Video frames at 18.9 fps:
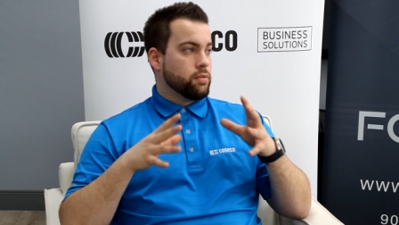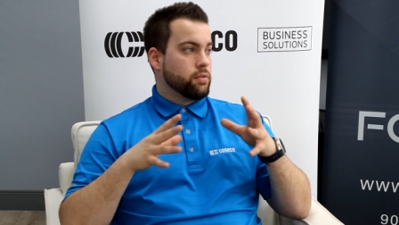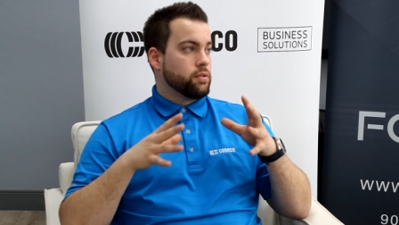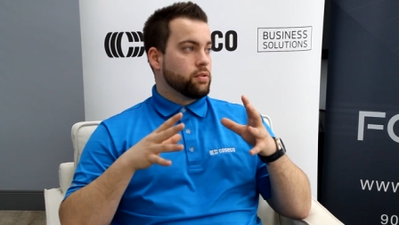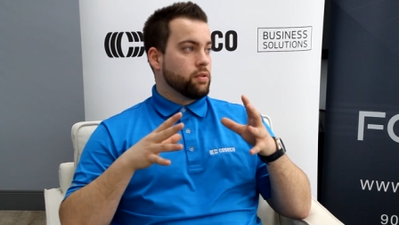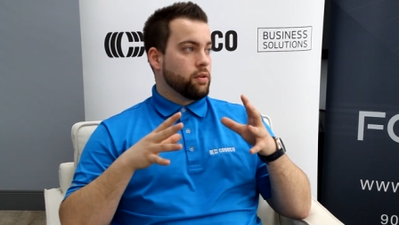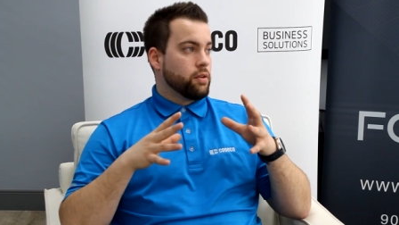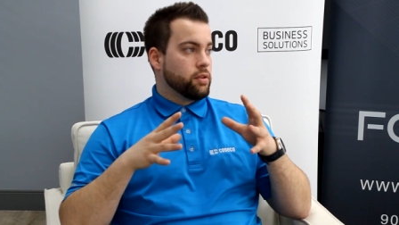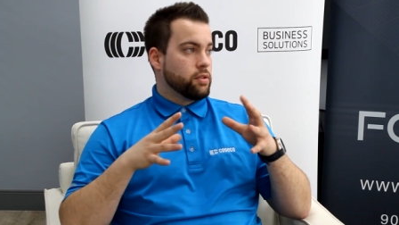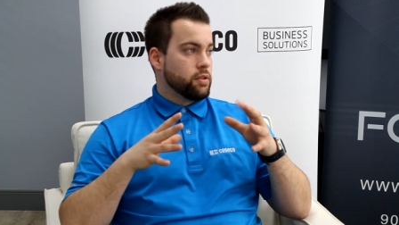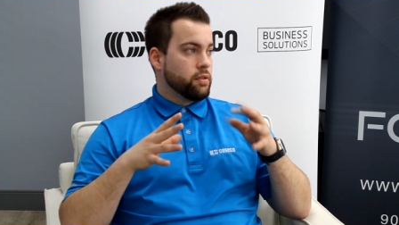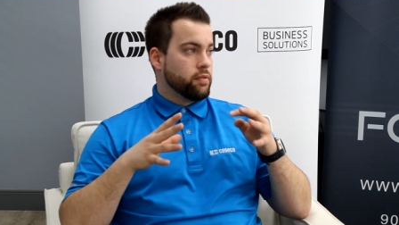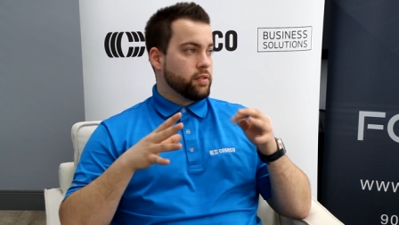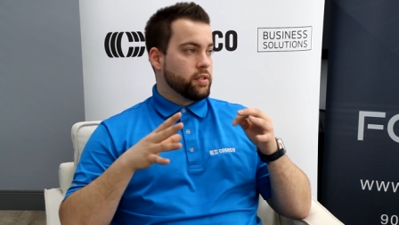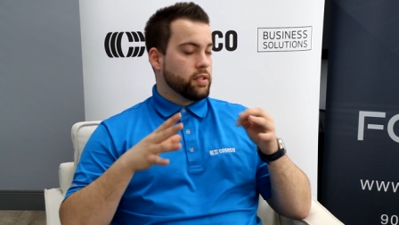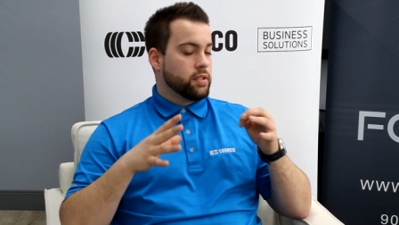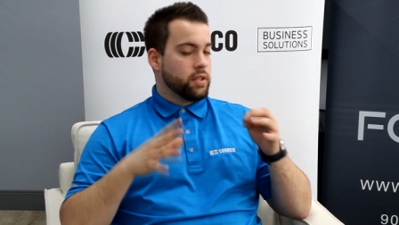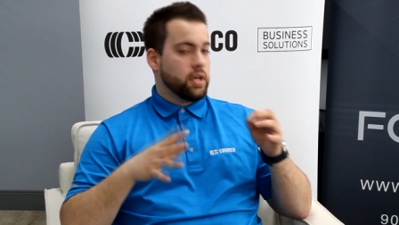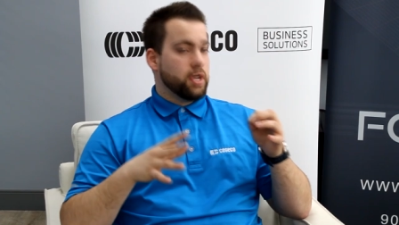restore your
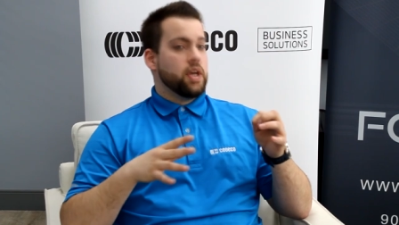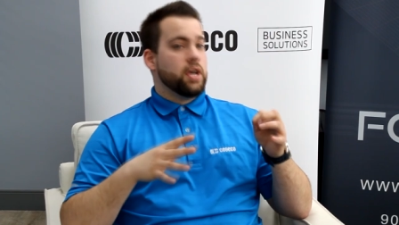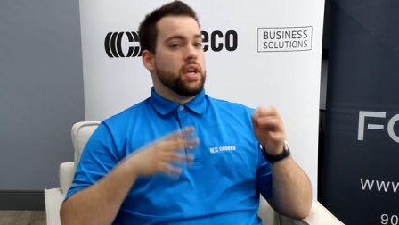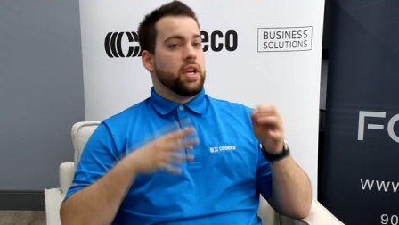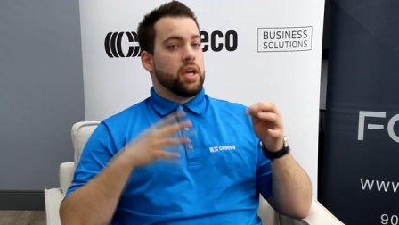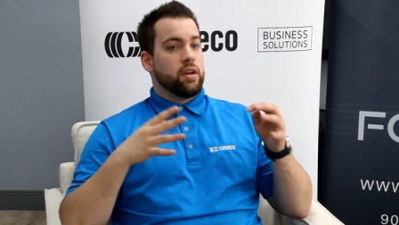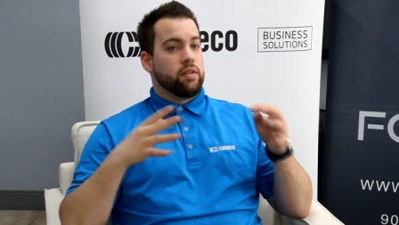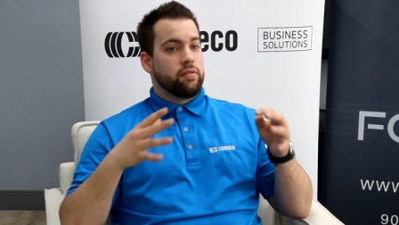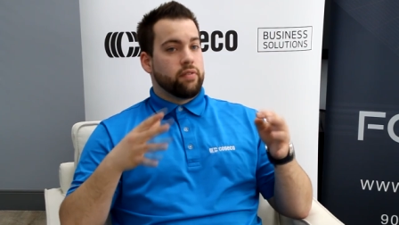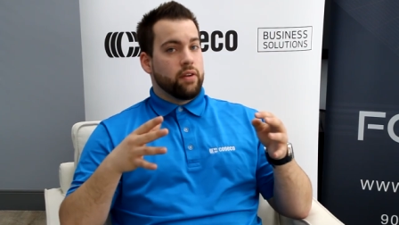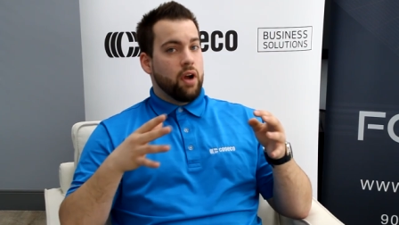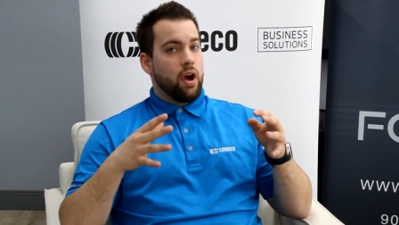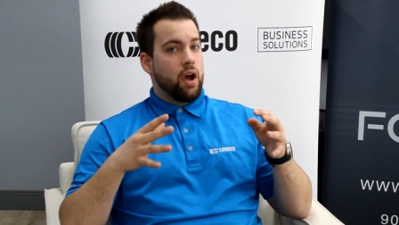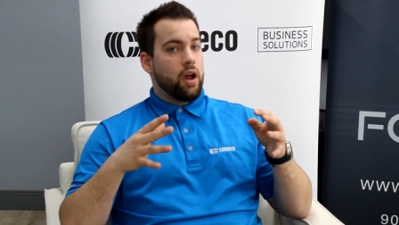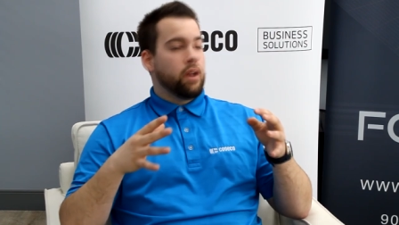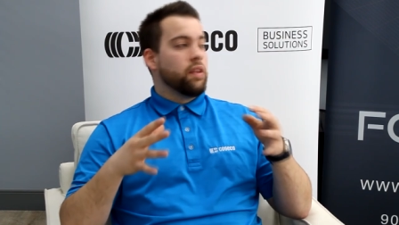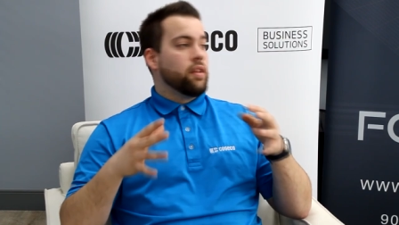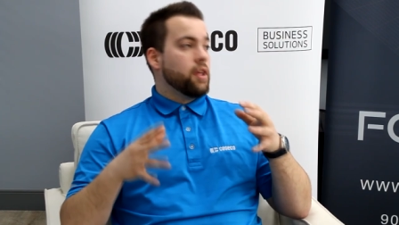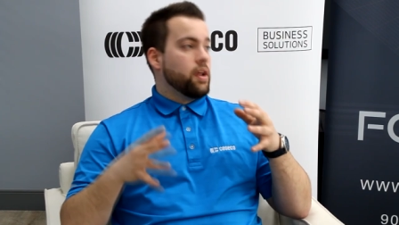services. If
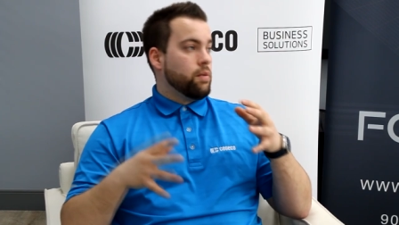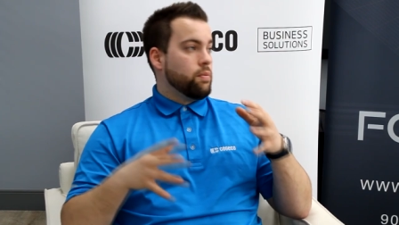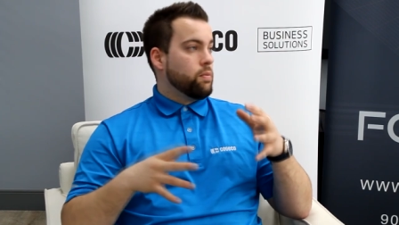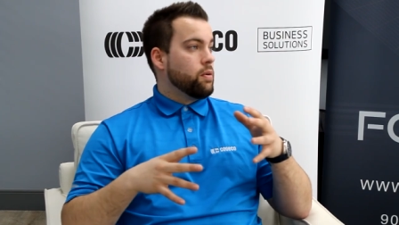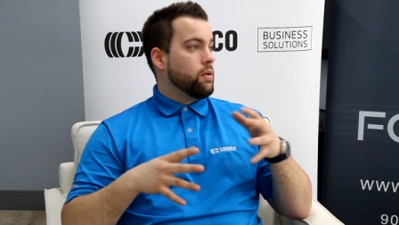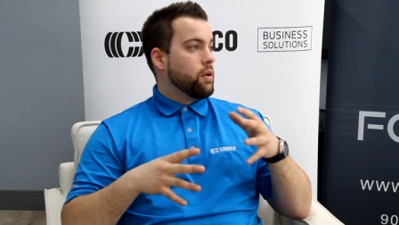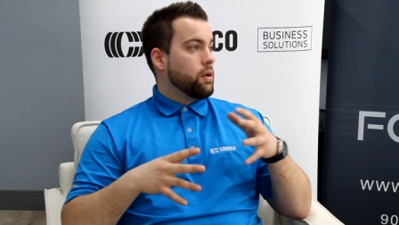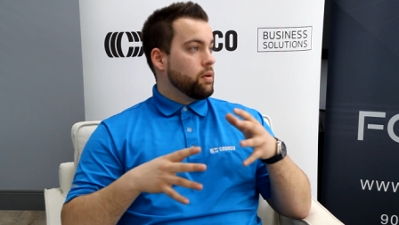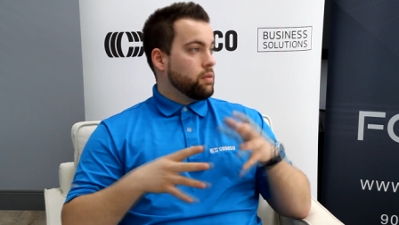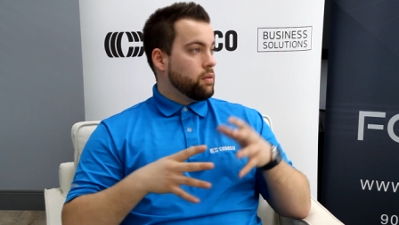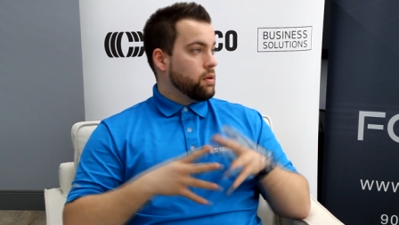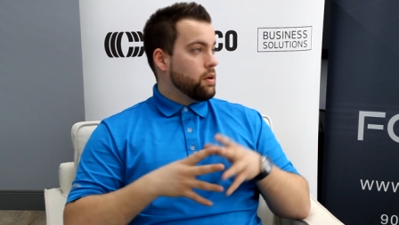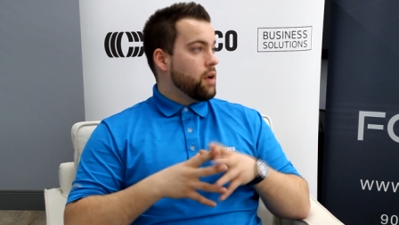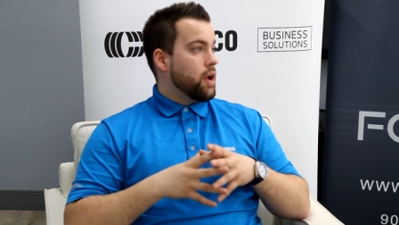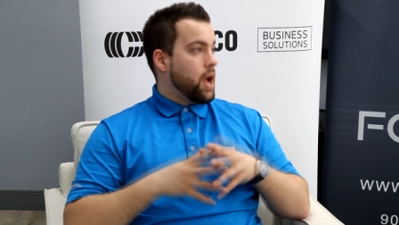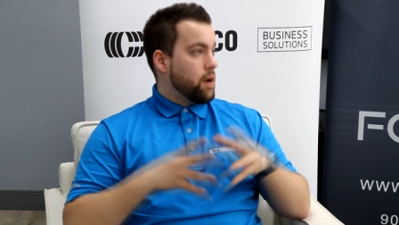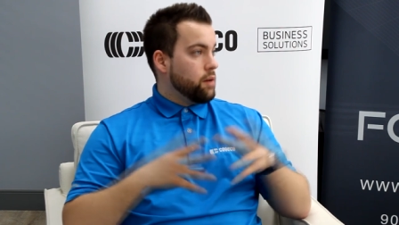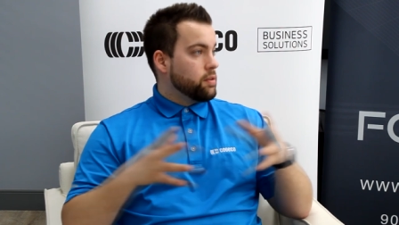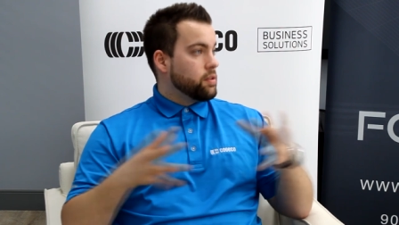not, then we're
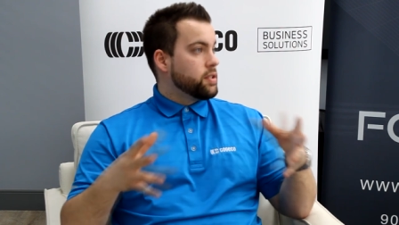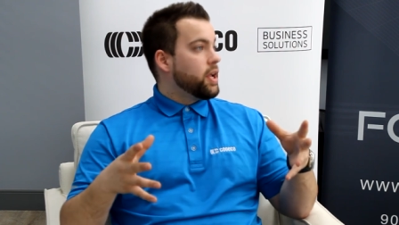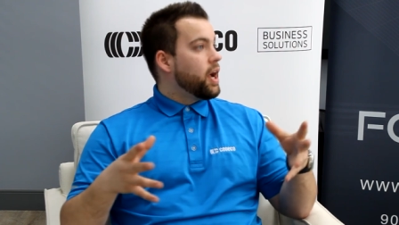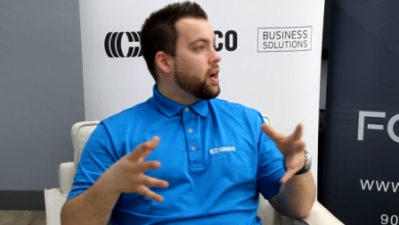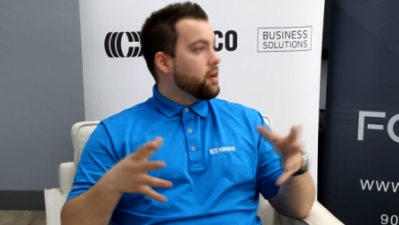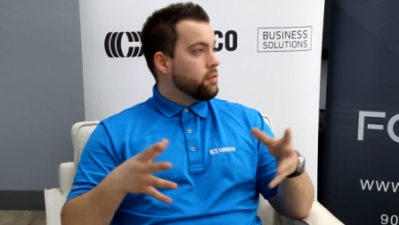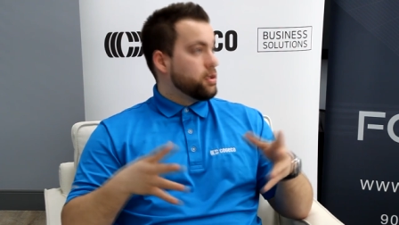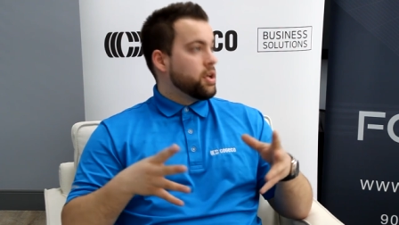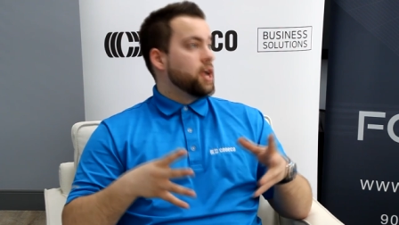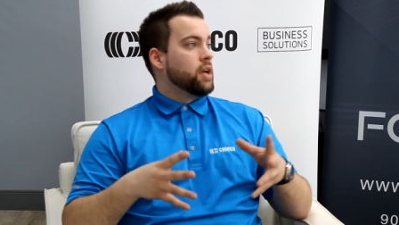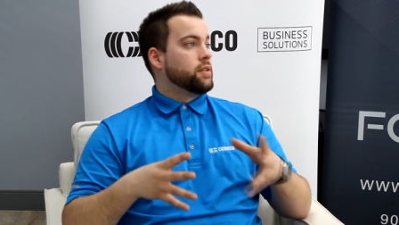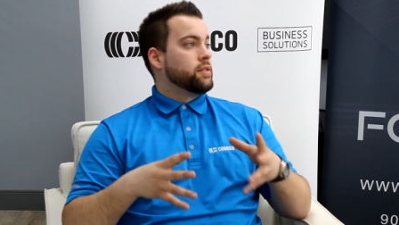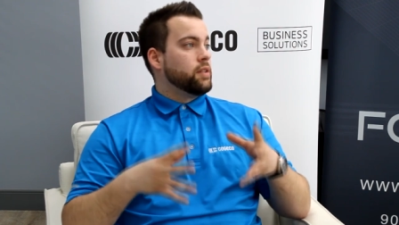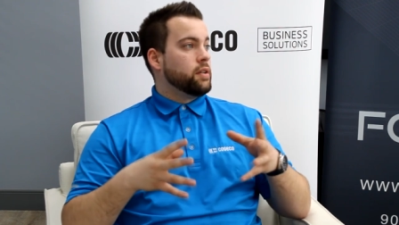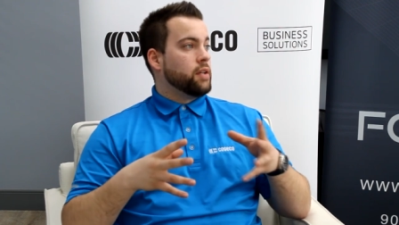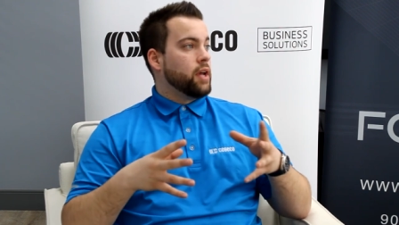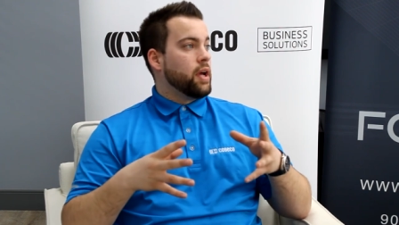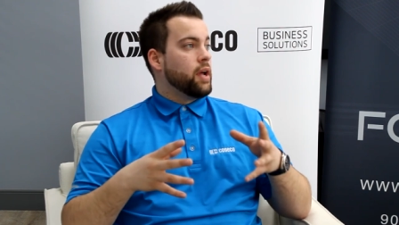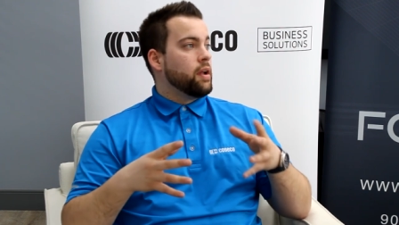outside of the
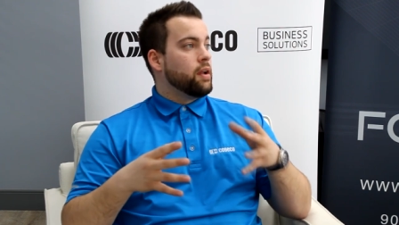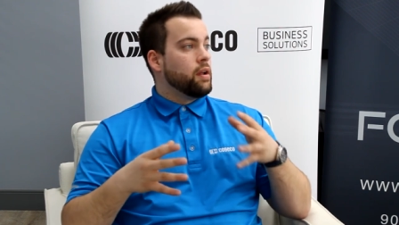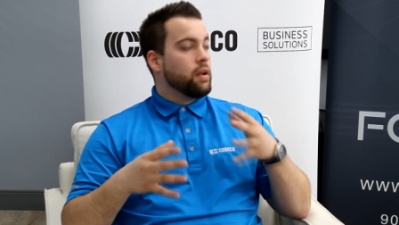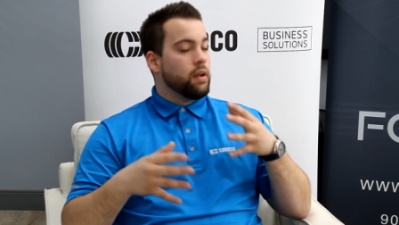SLA